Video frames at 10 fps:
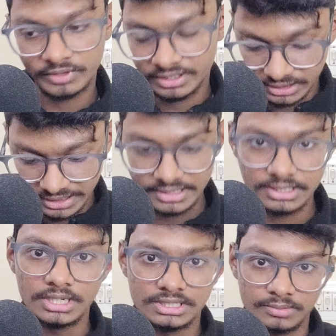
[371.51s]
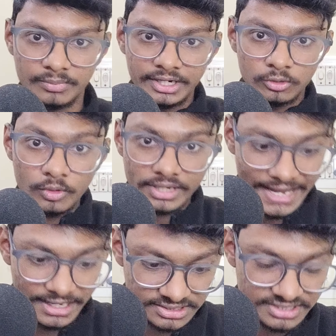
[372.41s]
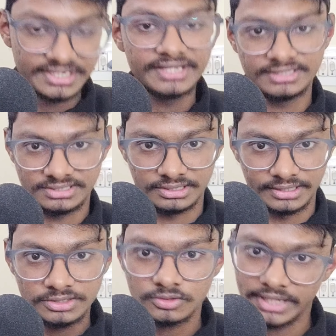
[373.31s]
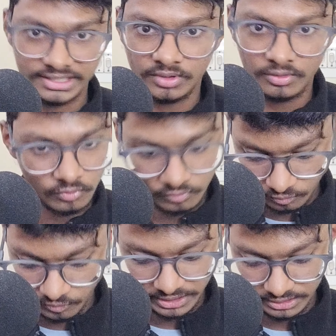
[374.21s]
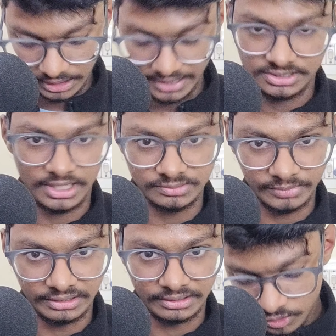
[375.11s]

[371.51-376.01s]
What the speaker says: We need some money to sustain this thing, right? So that's why we charge money.